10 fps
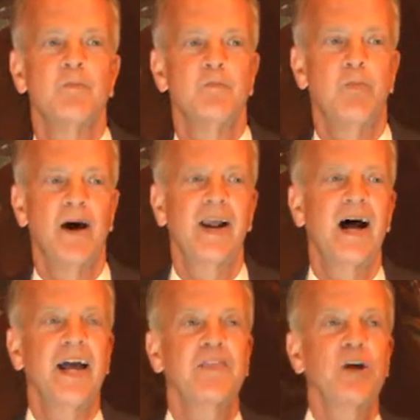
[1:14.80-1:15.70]
But
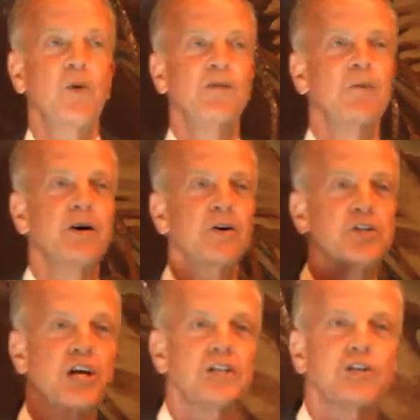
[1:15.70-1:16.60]
I think we have a better
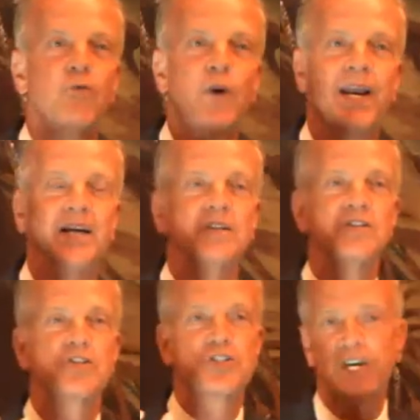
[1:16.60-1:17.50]
chance of winning
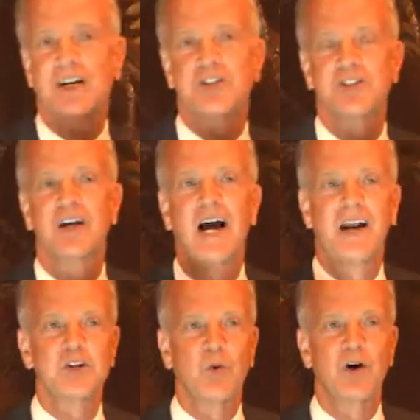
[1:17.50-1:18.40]
6
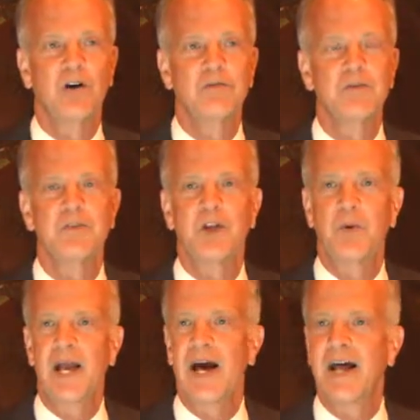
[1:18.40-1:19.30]
out of 12 than
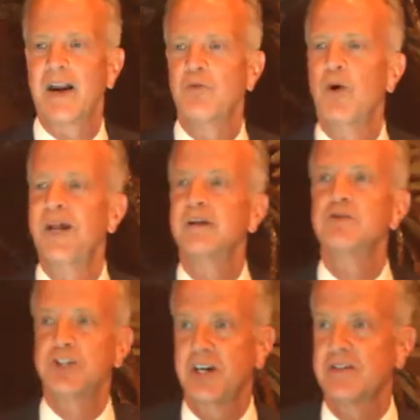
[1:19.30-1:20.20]
we had out of winning
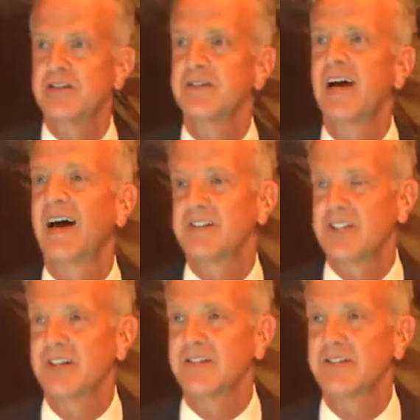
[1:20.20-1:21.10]
6 out of
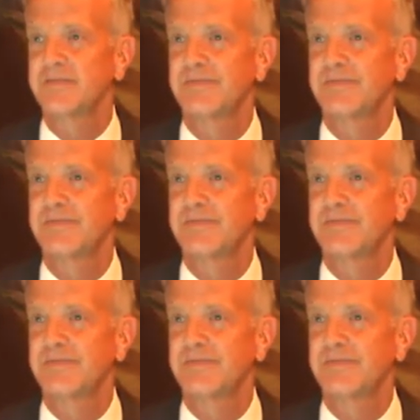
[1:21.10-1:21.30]
6.